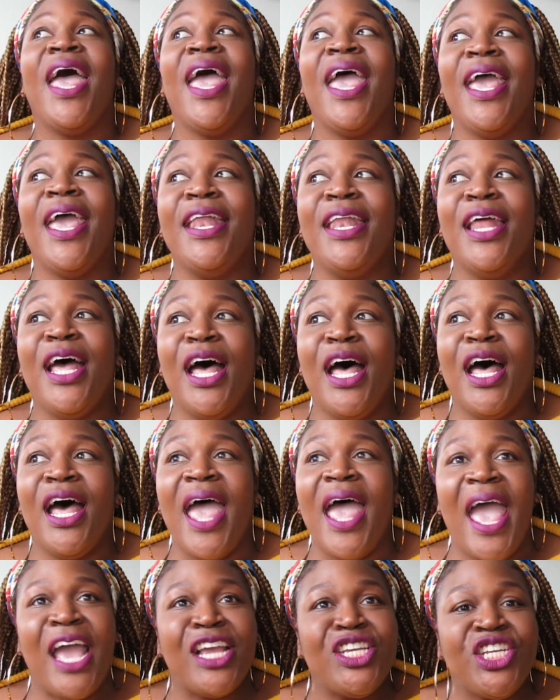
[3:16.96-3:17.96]
And uh,
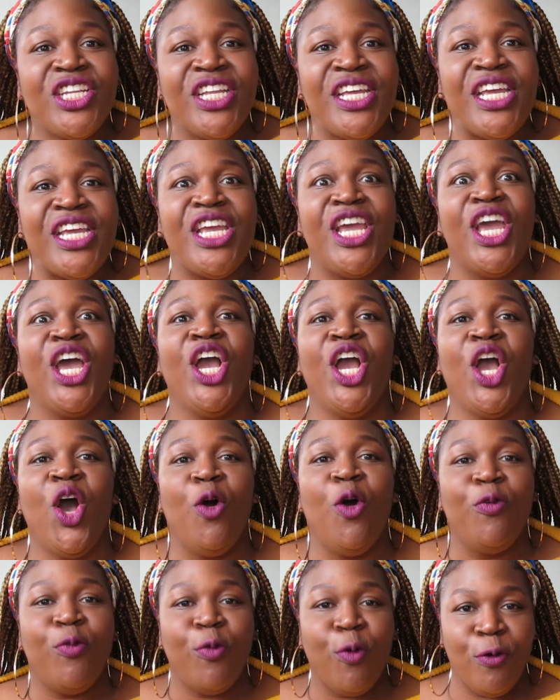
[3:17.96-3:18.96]
actually
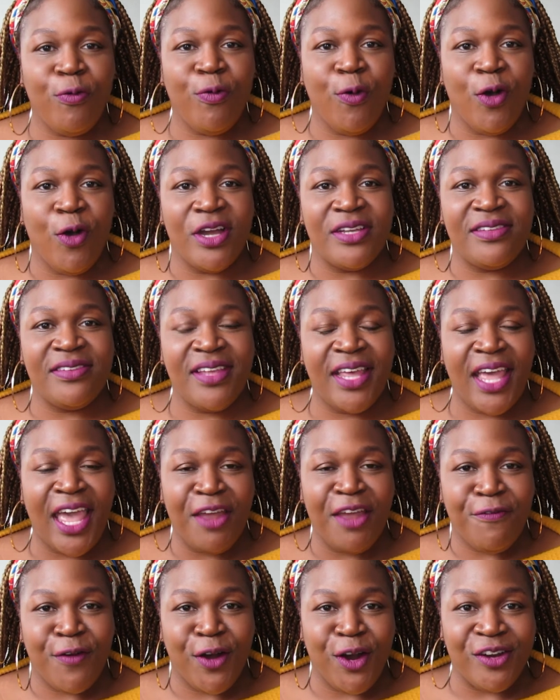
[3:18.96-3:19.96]
go full force,
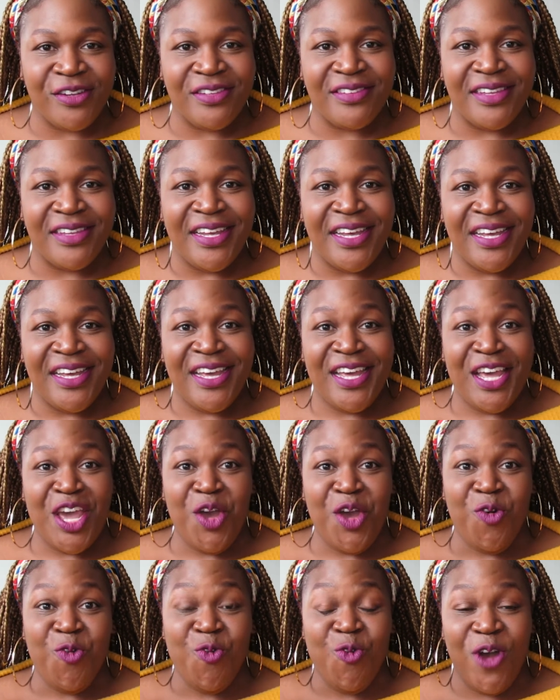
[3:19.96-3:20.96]
head first,
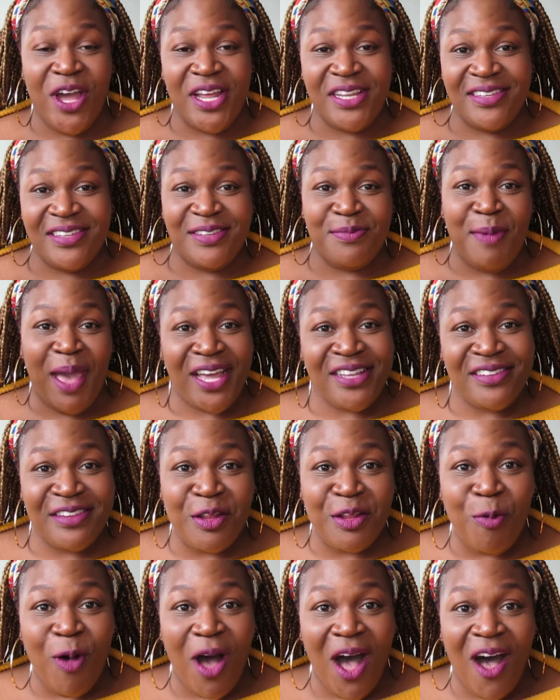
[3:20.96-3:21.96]
run smack
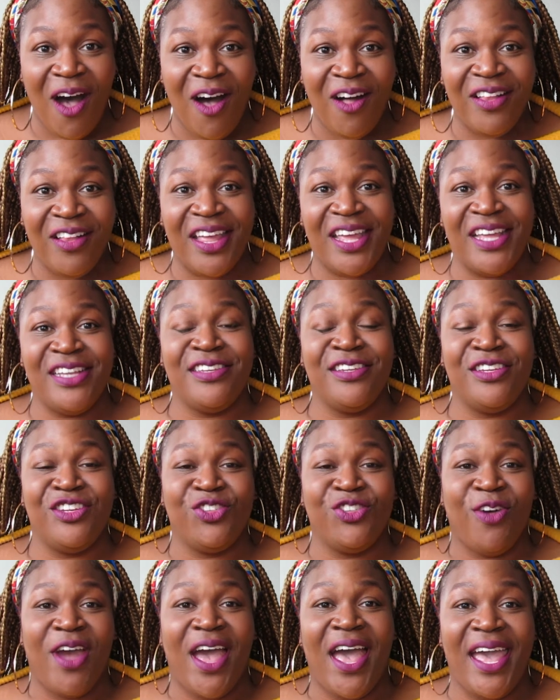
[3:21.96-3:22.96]
into the wall into
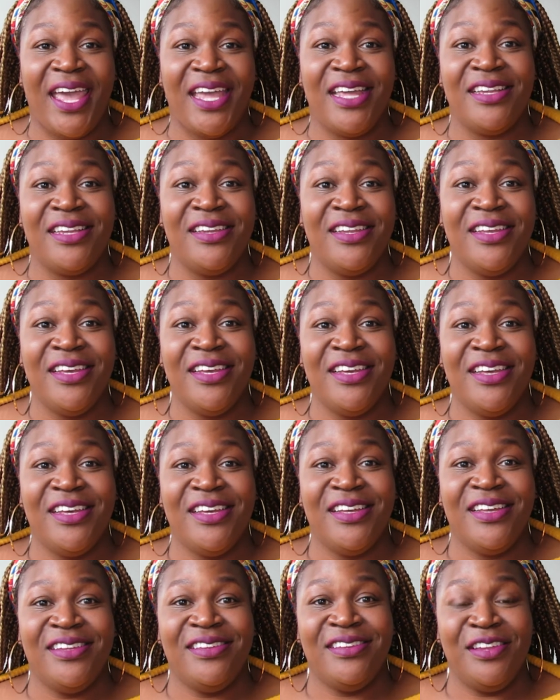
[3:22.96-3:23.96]
trying
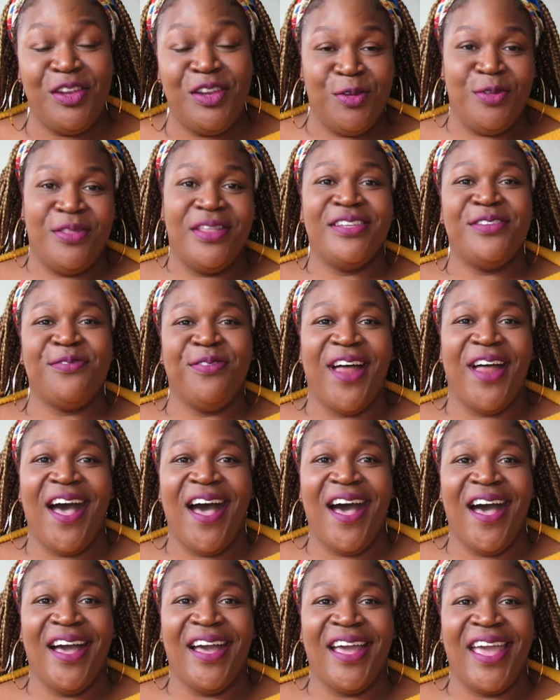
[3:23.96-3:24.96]
to do this
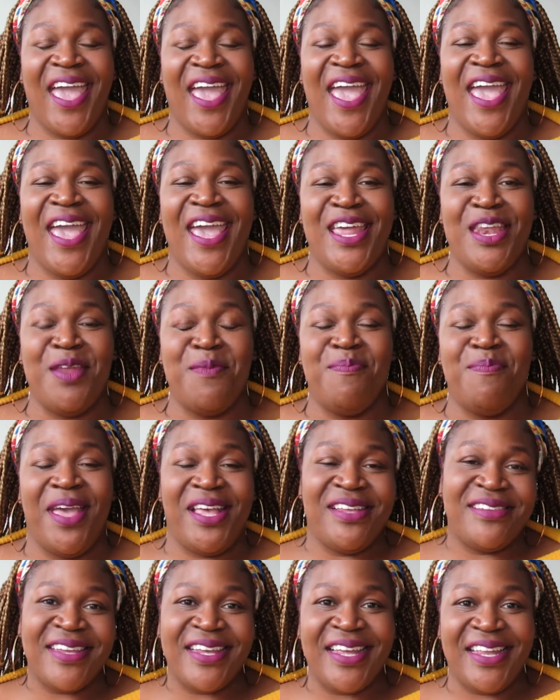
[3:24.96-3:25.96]
vlog. And
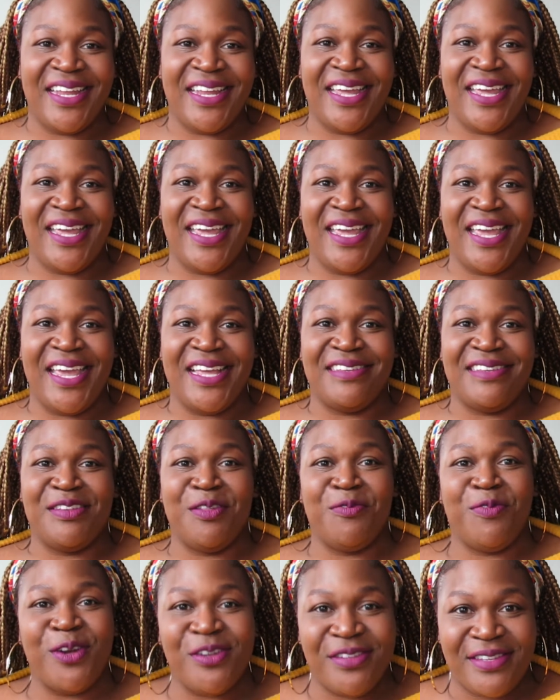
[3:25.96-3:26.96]
basically, it's
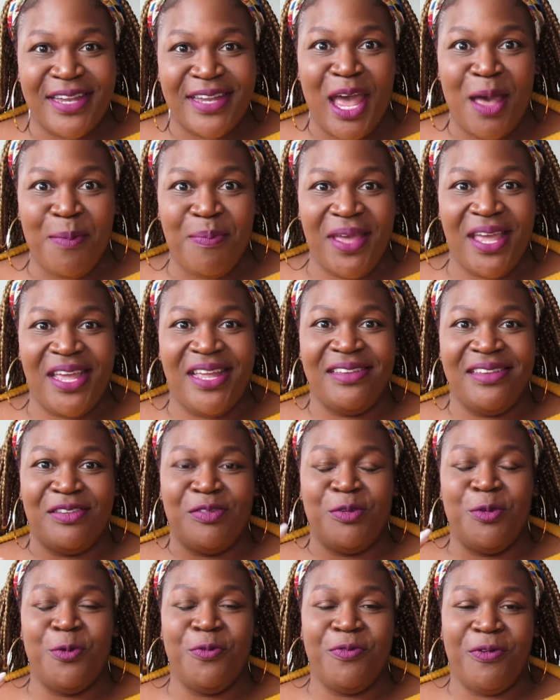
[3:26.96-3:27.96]
the first step
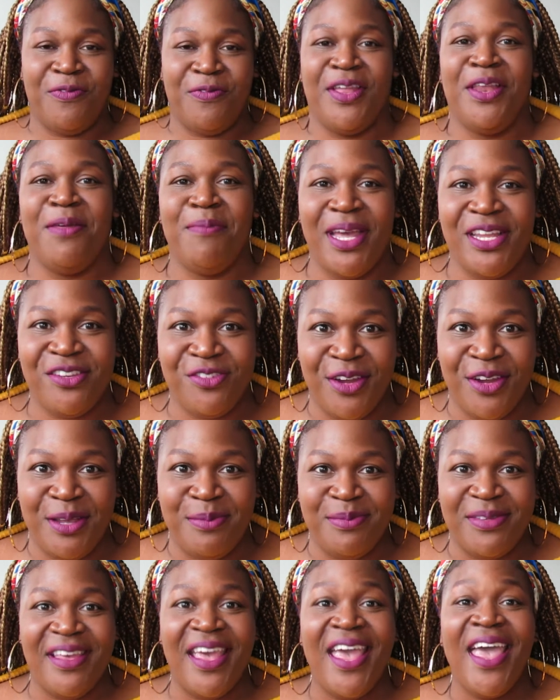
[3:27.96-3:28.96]
into fulfilling my
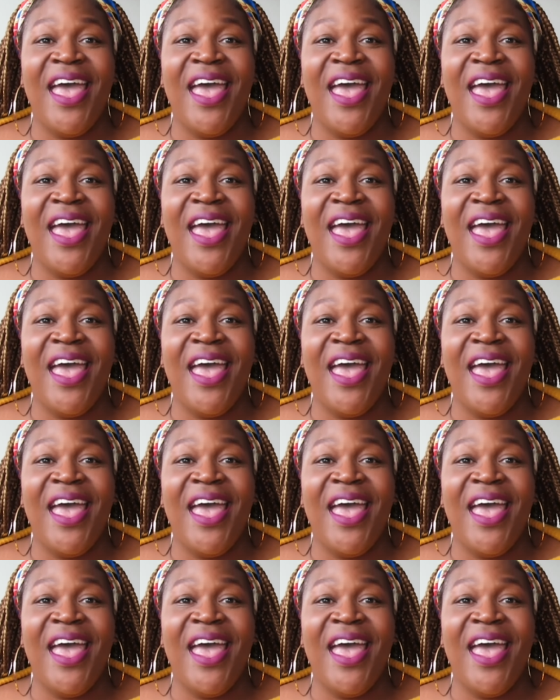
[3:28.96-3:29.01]
dreams.